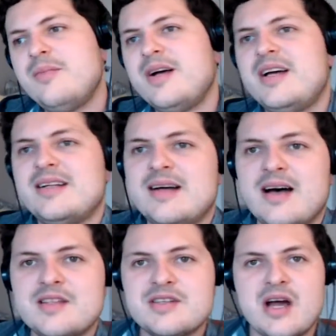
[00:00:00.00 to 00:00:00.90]
but
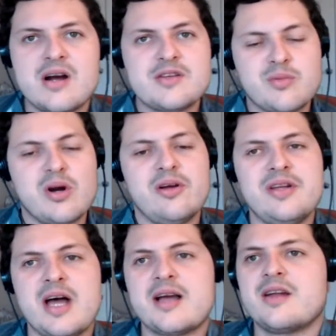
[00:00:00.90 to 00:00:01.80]
odds are it's probably
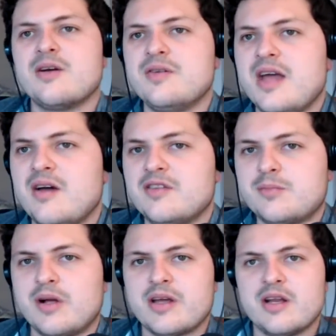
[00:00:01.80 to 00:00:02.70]
not going to go down. It's
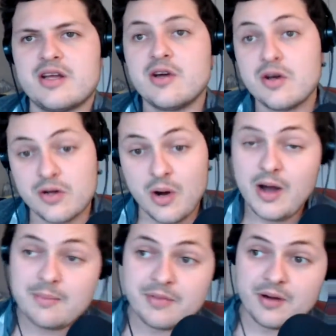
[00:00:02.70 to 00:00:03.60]
probably going to, could go
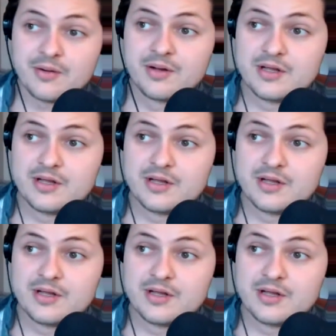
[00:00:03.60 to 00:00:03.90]
up though.